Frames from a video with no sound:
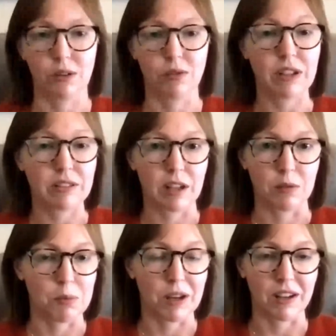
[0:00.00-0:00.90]
FaceTime,
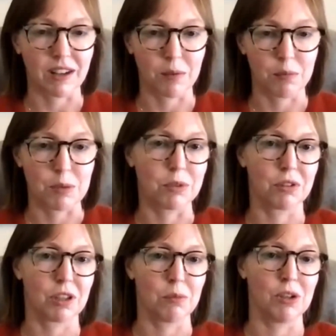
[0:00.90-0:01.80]
depending on how
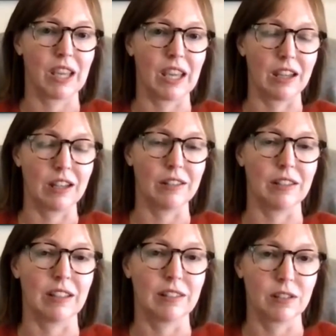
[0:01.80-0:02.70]
people communicate
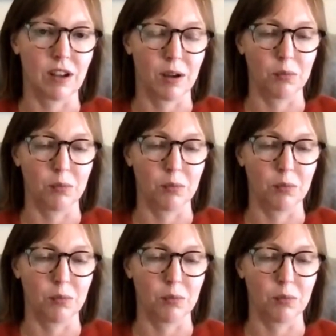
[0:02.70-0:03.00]
easiest.